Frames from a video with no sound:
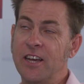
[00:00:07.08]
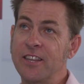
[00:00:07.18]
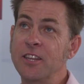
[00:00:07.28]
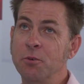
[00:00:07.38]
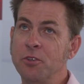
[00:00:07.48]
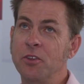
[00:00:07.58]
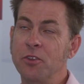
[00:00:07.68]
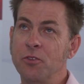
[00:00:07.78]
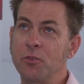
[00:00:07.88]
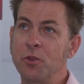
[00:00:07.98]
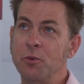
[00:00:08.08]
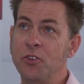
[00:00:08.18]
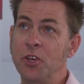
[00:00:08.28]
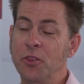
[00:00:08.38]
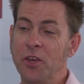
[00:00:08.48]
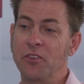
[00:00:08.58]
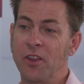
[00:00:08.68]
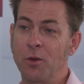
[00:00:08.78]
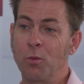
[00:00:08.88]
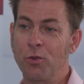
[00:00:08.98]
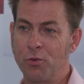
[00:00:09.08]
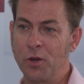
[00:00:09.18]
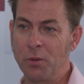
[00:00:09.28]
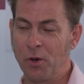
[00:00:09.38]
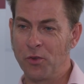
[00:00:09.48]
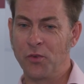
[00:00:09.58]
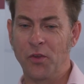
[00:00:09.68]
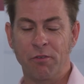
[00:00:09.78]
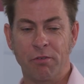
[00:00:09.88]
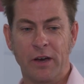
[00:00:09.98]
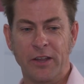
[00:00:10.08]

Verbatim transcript: I think there were, there were two things. I think one's really positive.